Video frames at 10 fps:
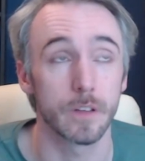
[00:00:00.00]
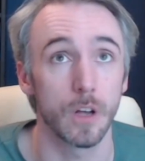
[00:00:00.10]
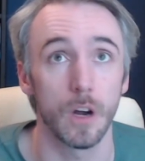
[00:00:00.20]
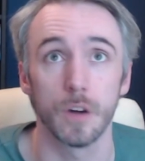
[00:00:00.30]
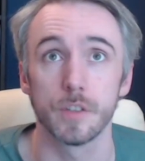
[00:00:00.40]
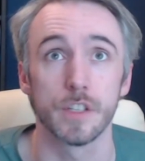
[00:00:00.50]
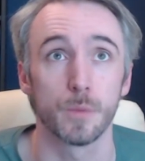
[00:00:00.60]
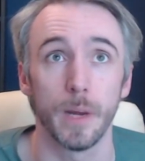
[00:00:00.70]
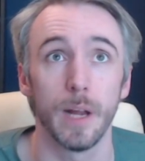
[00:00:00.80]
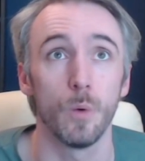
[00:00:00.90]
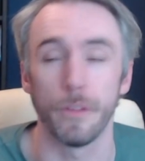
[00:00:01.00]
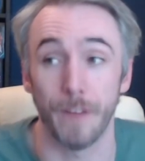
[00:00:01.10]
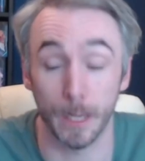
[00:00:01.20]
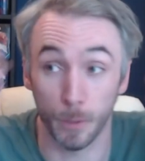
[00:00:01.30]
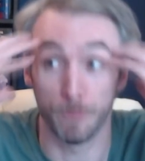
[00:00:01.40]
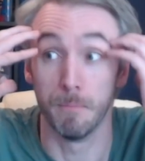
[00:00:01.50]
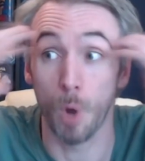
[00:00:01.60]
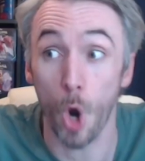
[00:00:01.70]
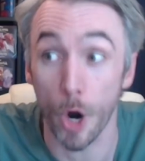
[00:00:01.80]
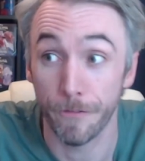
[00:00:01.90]
cards as well. The fact we have
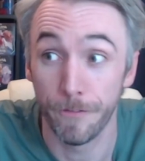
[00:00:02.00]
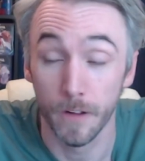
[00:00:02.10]
Morph!